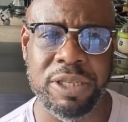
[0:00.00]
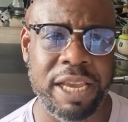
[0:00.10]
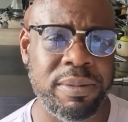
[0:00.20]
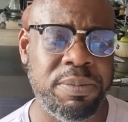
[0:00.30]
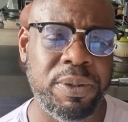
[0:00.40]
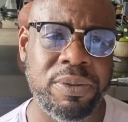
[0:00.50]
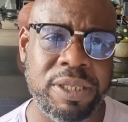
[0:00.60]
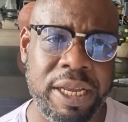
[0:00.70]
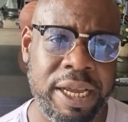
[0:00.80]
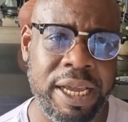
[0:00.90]

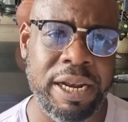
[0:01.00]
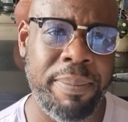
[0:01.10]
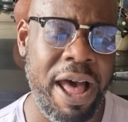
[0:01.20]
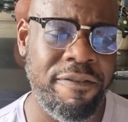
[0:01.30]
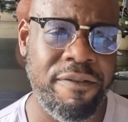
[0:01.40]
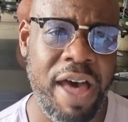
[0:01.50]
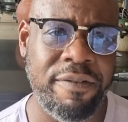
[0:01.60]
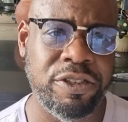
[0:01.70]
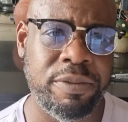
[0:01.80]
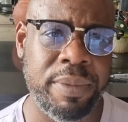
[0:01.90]
tablespoons and about
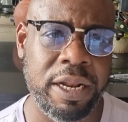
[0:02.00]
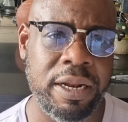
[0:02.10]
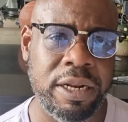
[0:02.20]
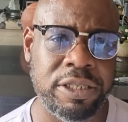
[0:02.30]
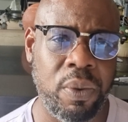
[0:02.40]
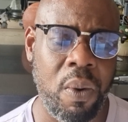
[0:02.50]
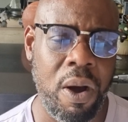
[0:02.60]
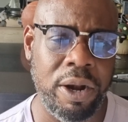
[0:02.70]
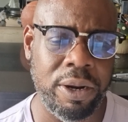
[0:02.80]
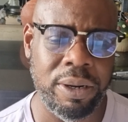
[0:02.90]
500 milliliters of
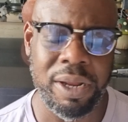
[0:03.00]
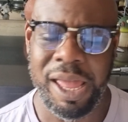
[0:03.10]
water.